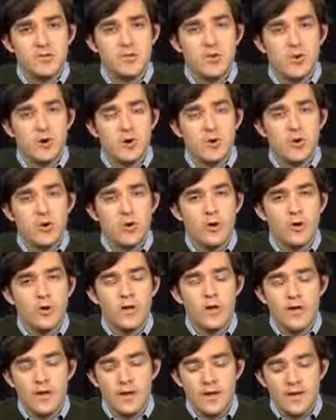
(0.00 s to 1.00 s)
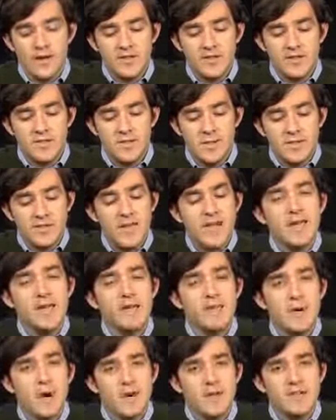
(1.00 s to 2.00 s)
where a court can simply take it
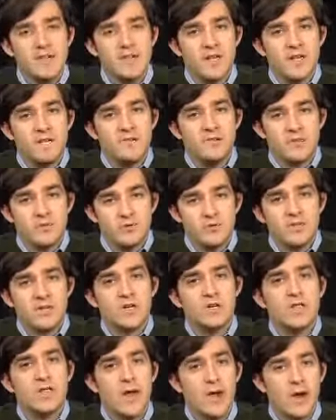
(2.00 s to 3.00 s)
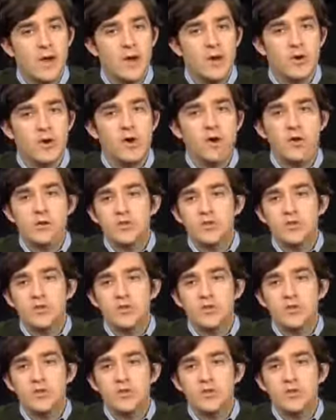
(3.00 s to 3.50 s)
upon itself to declare